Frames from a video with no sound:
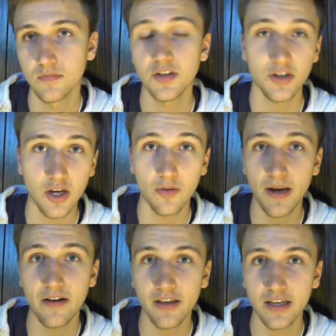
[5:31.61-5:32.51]
So you know
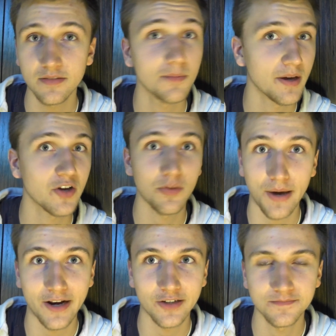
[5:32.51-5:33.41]
America, the bigger the
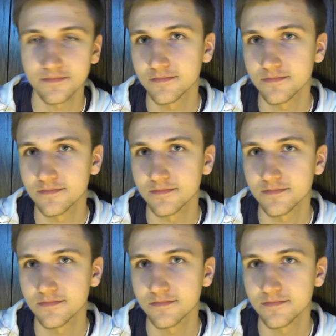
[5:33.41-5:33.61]
better.